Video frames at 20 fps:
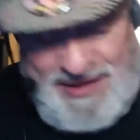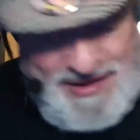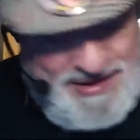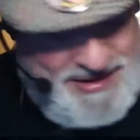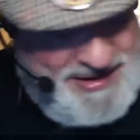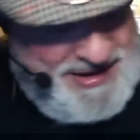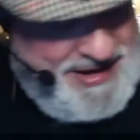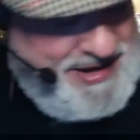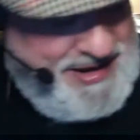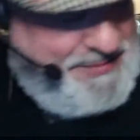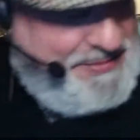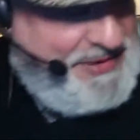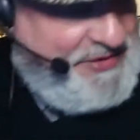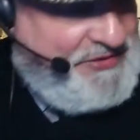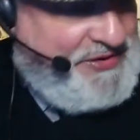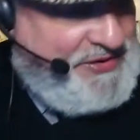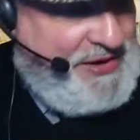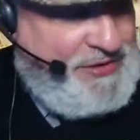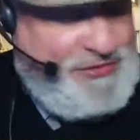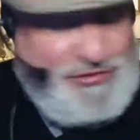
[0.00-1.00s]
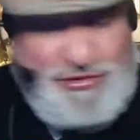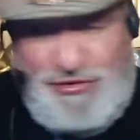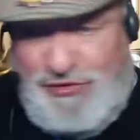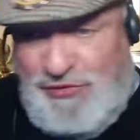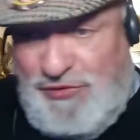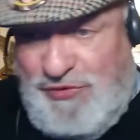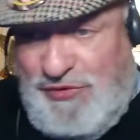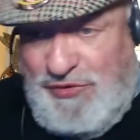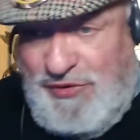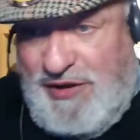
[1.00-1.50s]
let me tell
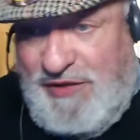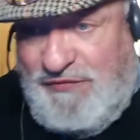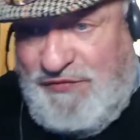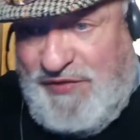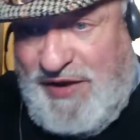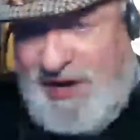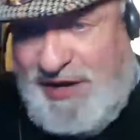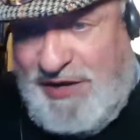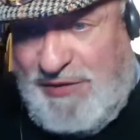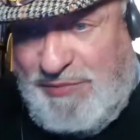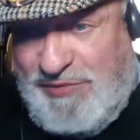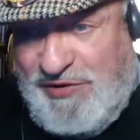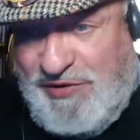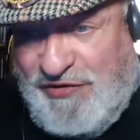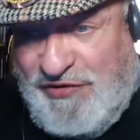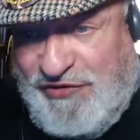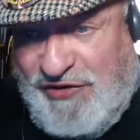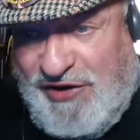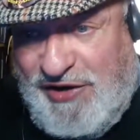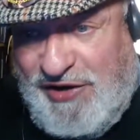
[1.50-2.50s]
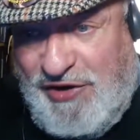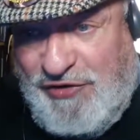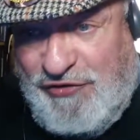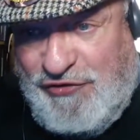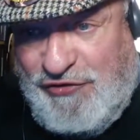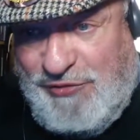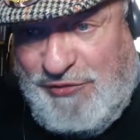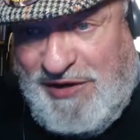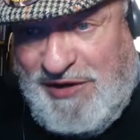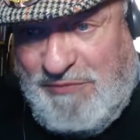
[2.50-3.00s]
you if anybody's seen our
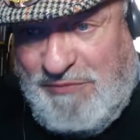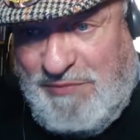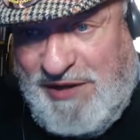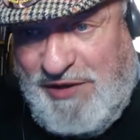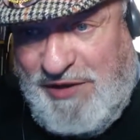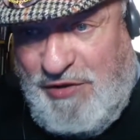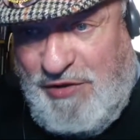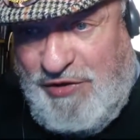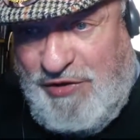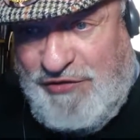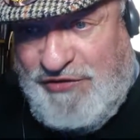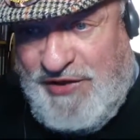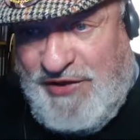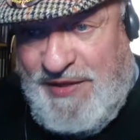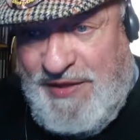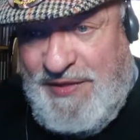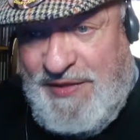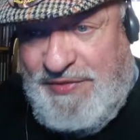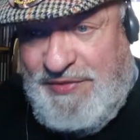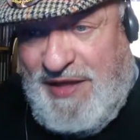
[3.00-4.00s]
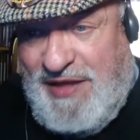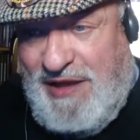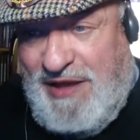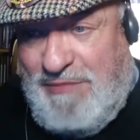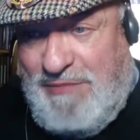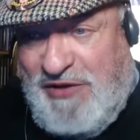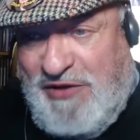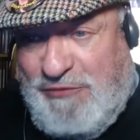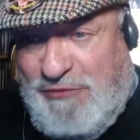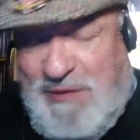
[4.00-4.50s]
tweet, because That
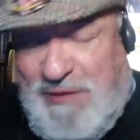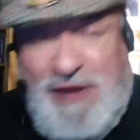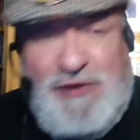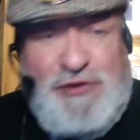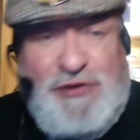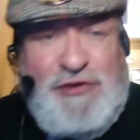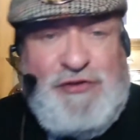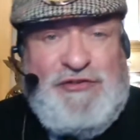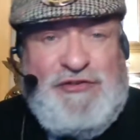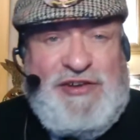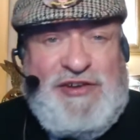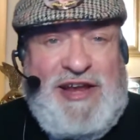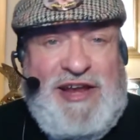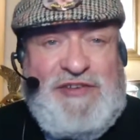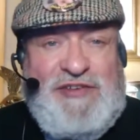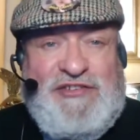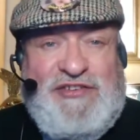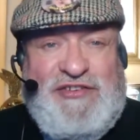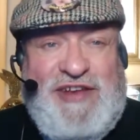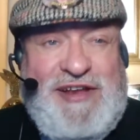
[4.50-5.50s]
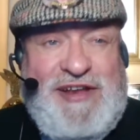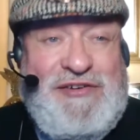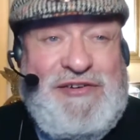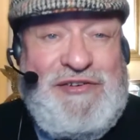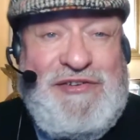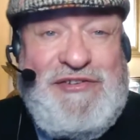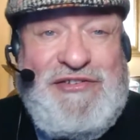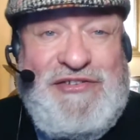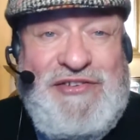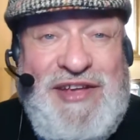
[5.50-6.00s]
must be a good 10
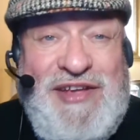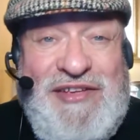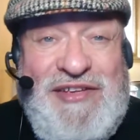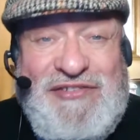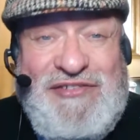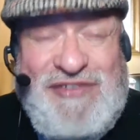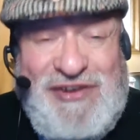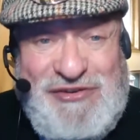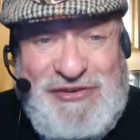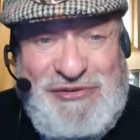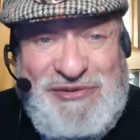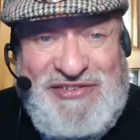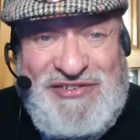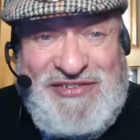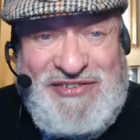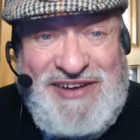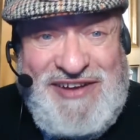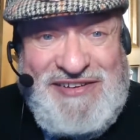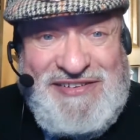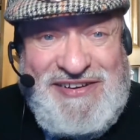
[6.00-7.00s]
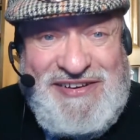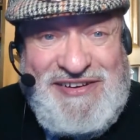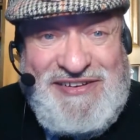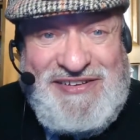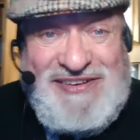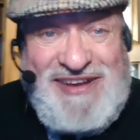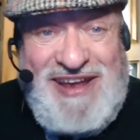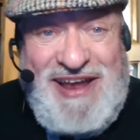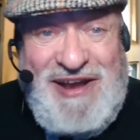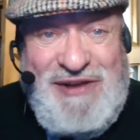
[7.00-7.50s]
seconds since we sent
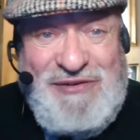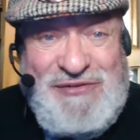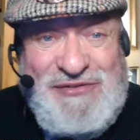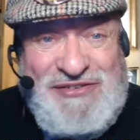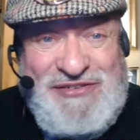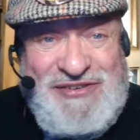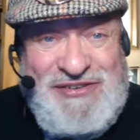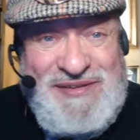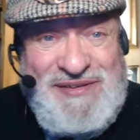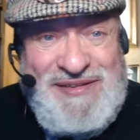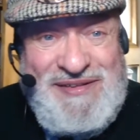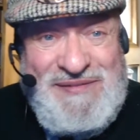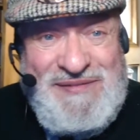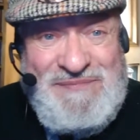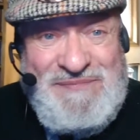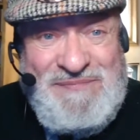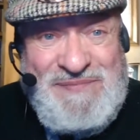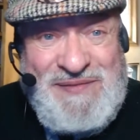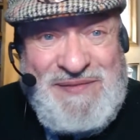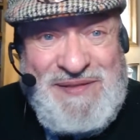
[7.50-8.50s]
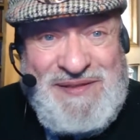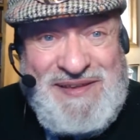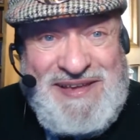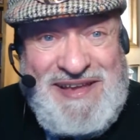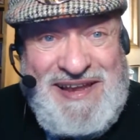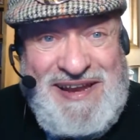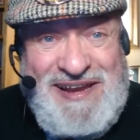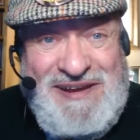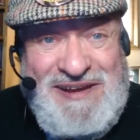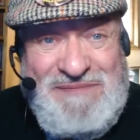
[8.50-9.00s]
it out.
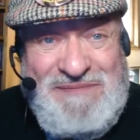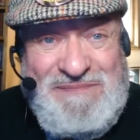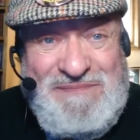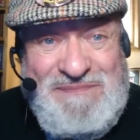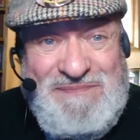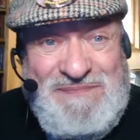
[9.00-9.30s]
Okay.